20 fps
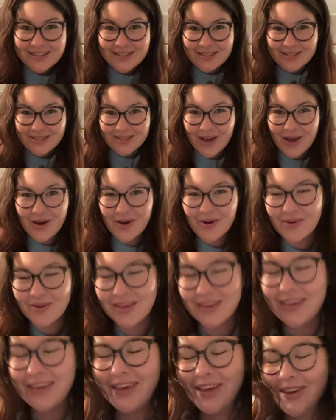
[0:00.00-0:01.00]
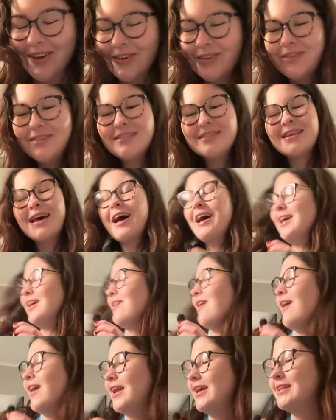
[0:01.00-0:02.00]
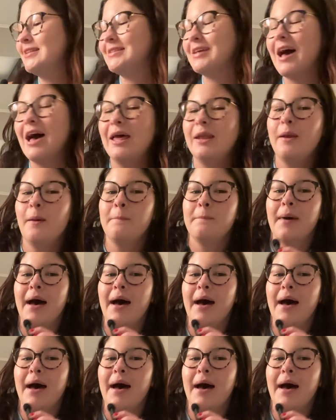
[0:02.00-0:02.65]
so cute? I got it done